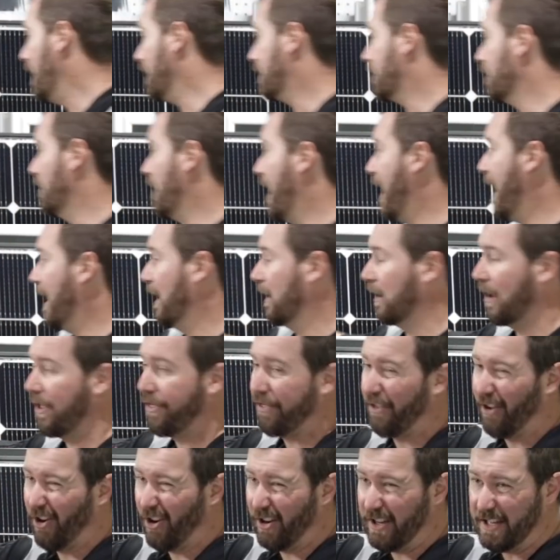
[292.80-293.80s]
it can handle a
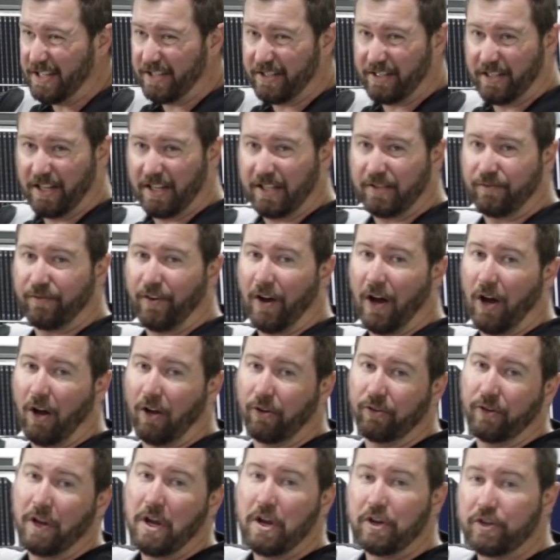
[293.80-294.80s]
36
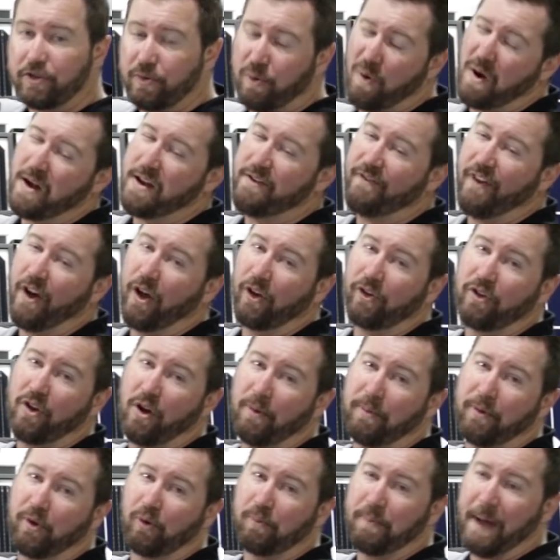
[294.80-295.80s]
volt, 20 volt
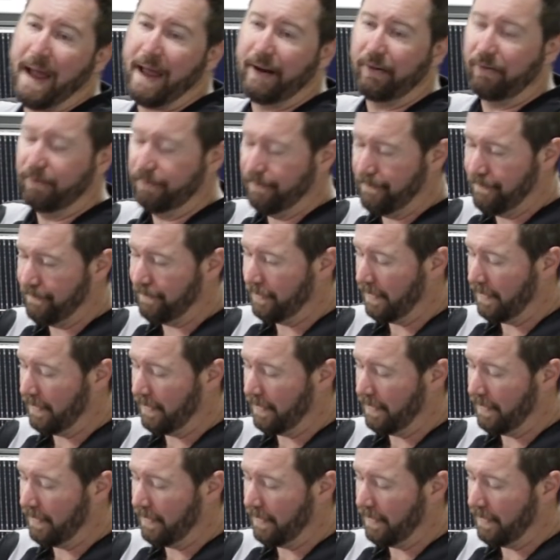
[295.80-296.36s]
nominal panel.